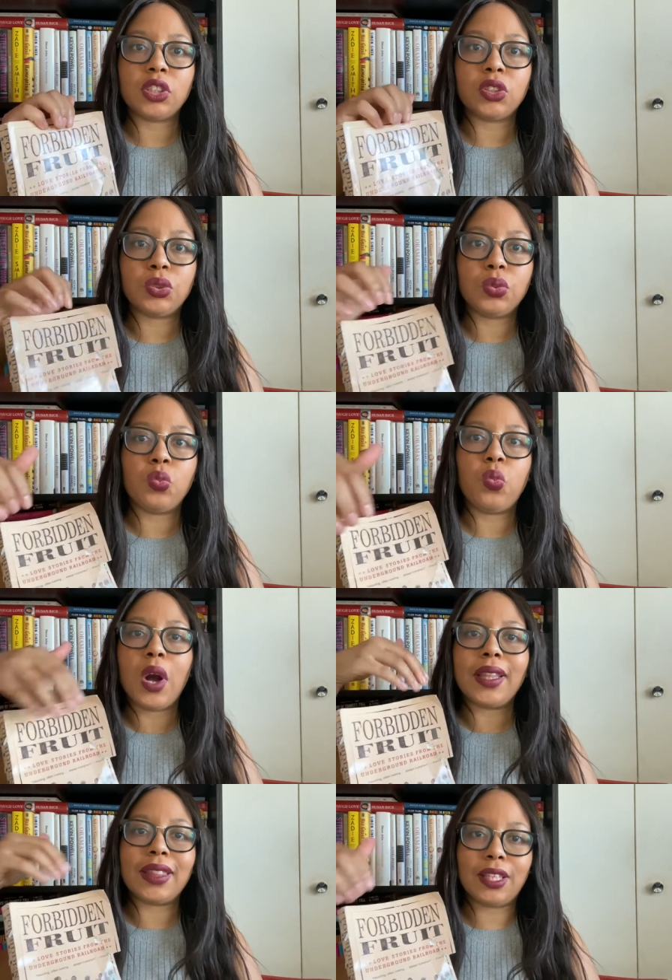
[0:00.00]
to
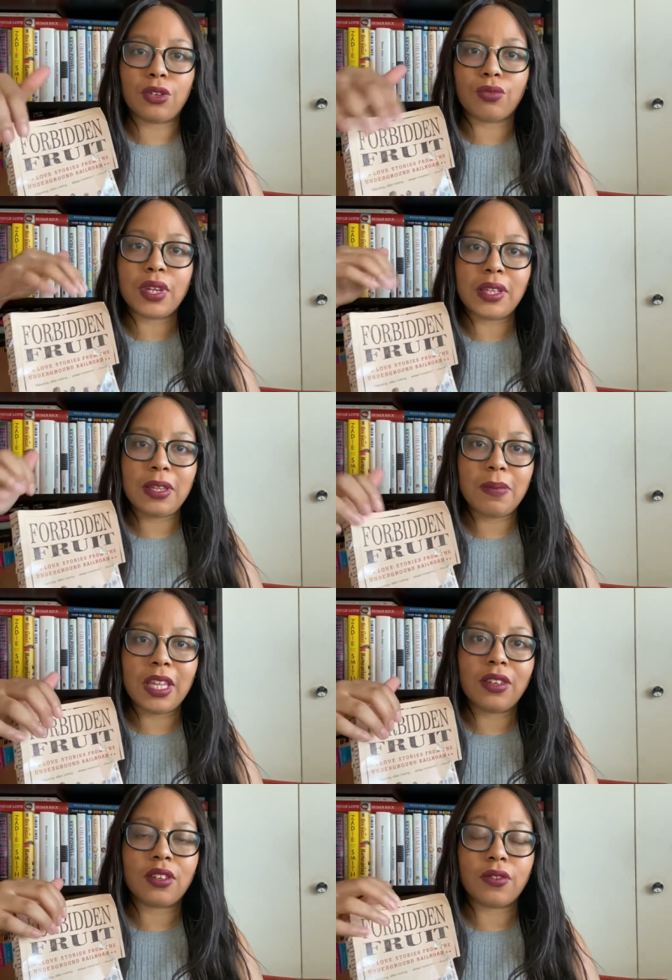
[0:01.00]
what this really
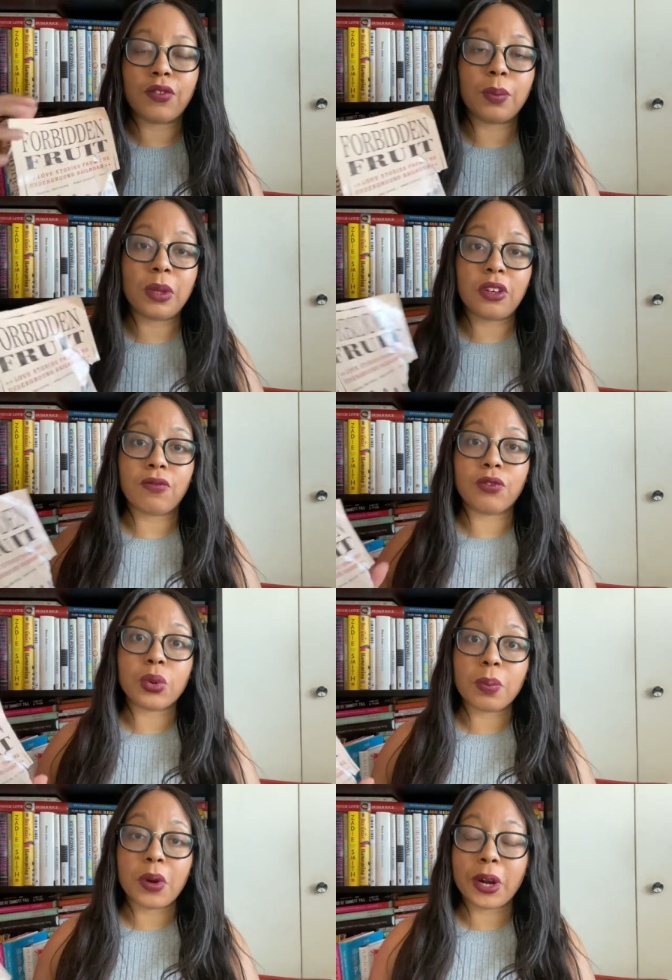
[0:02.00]
means the forbidden
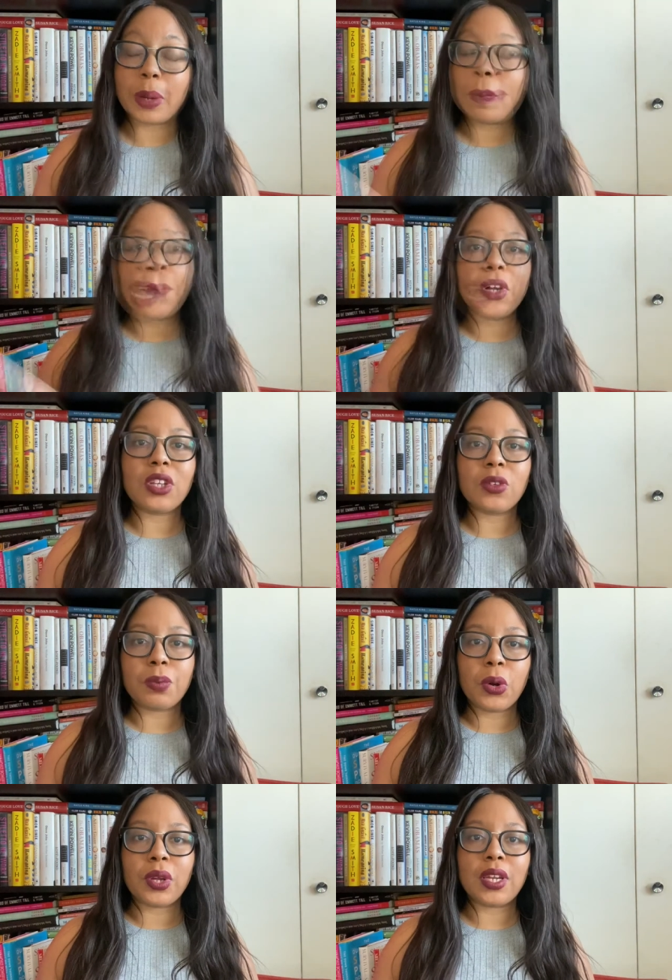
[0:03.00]
fruit part. The book is
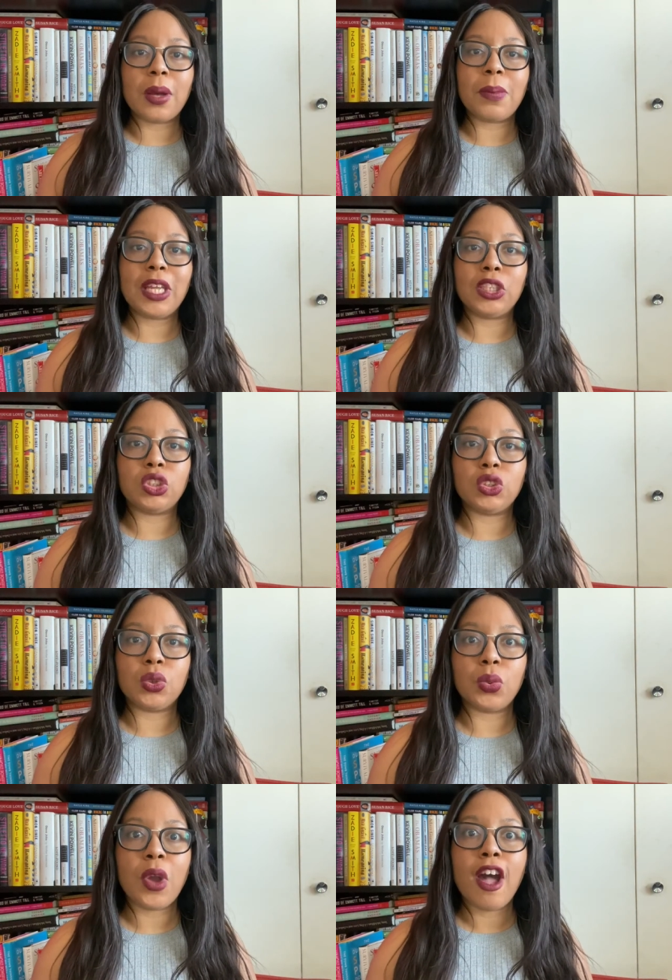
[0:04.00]
broken up
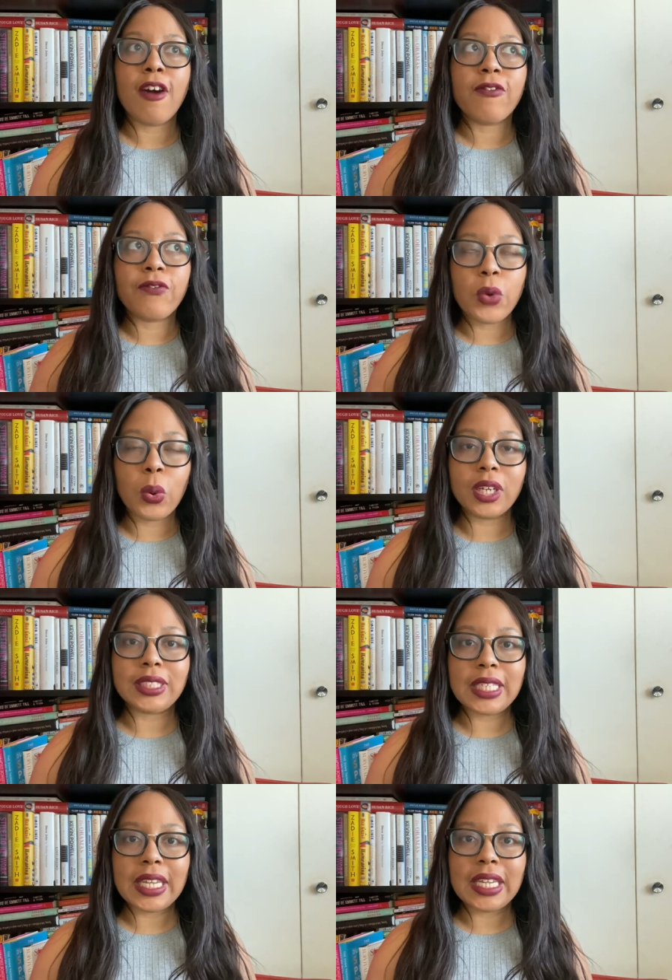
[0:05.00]
into
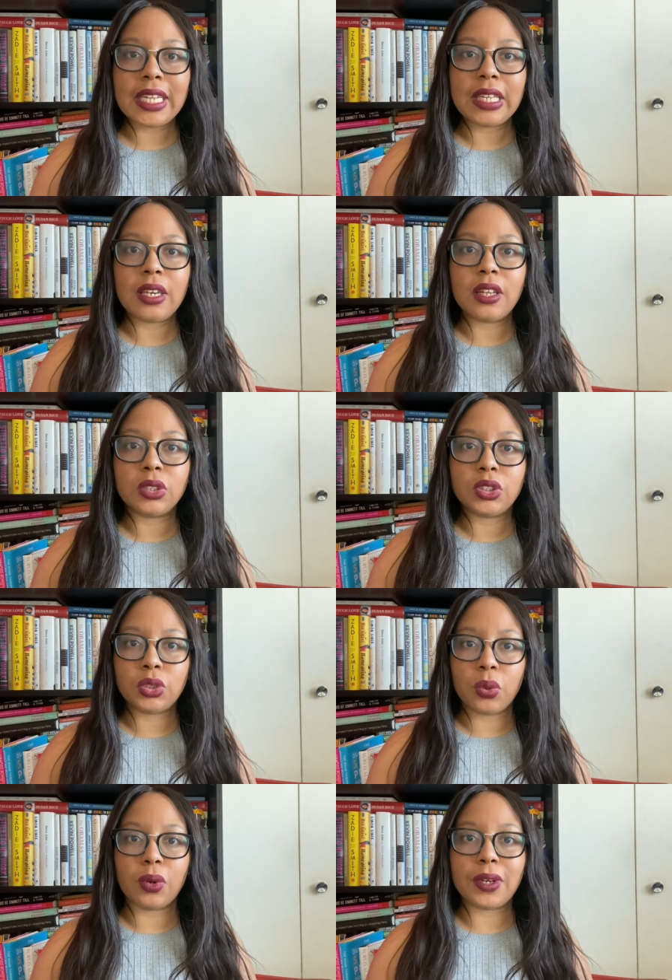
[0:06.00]
14
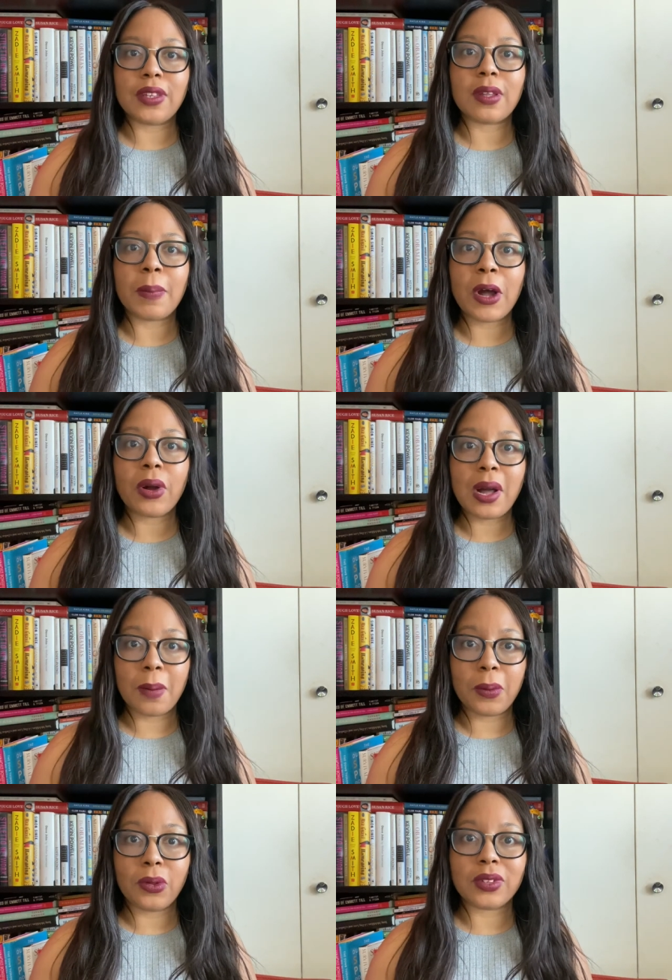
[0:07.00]
stories about
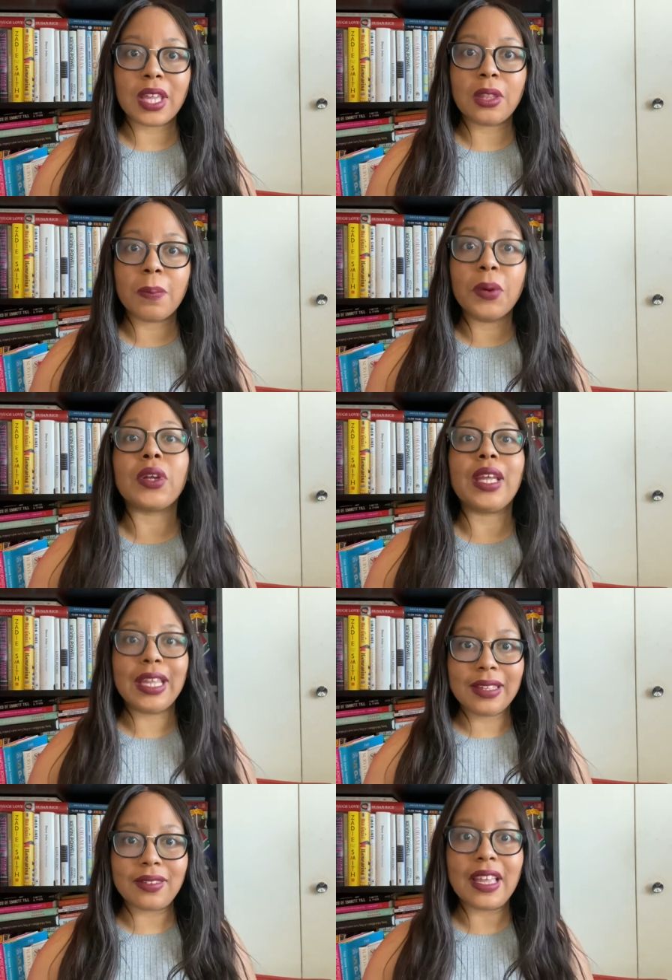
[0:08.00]
couples, and the book
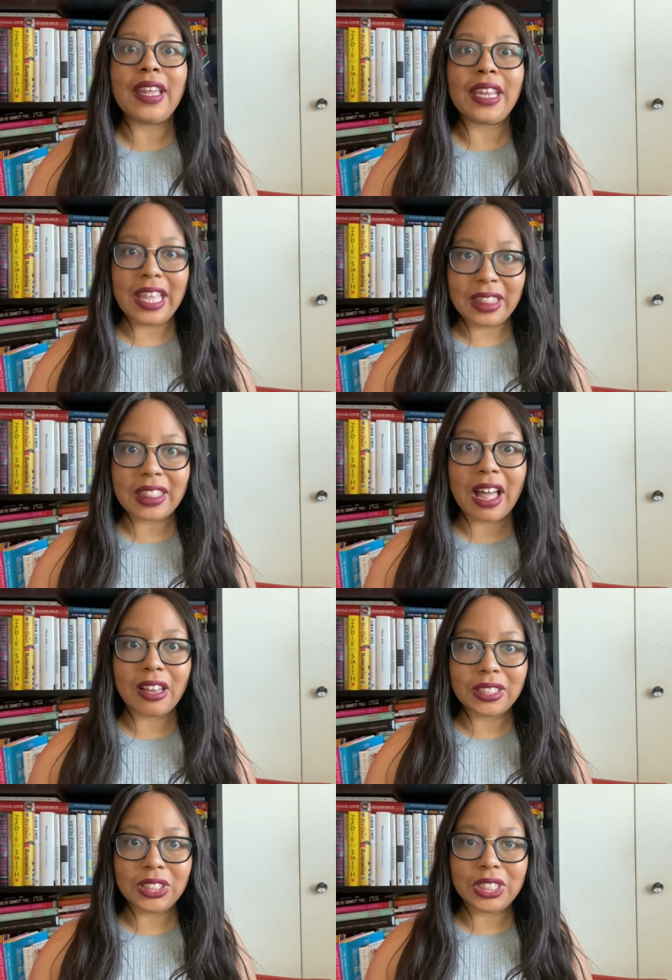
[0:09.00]
is an
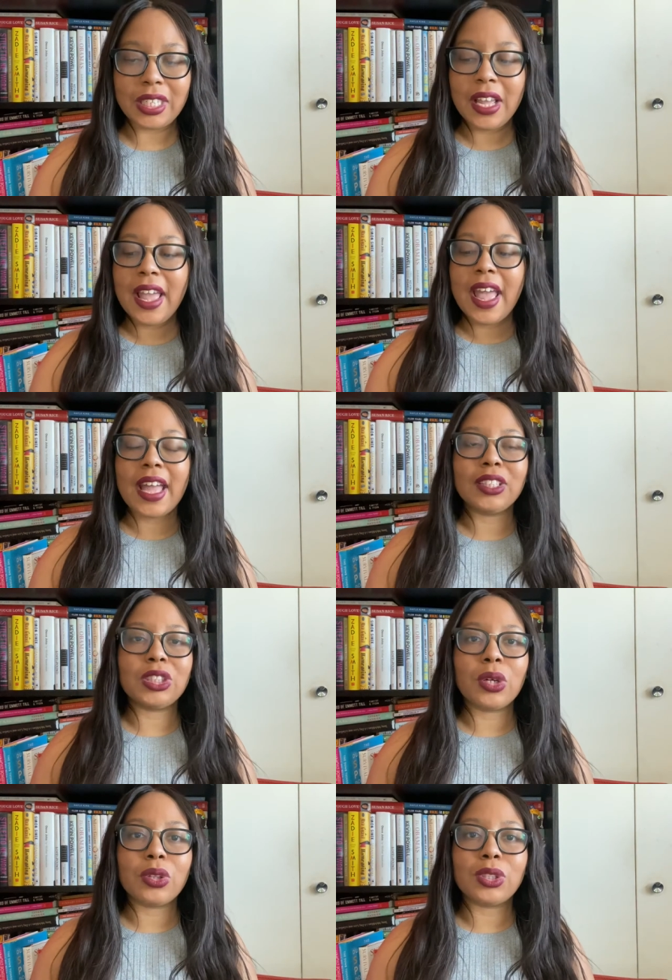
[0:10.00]
anthology. And
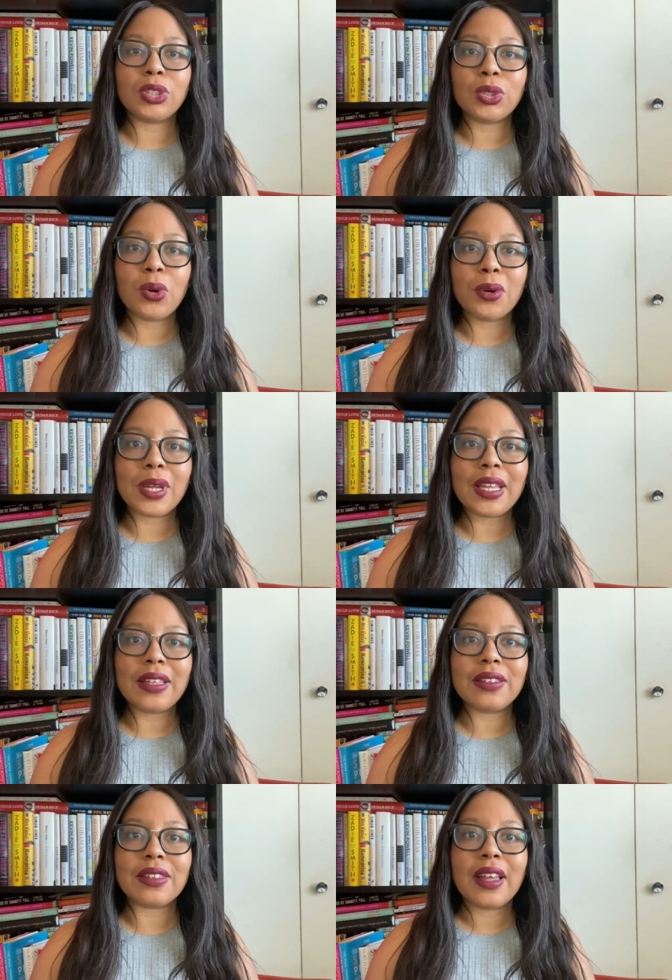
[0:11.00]
so the stories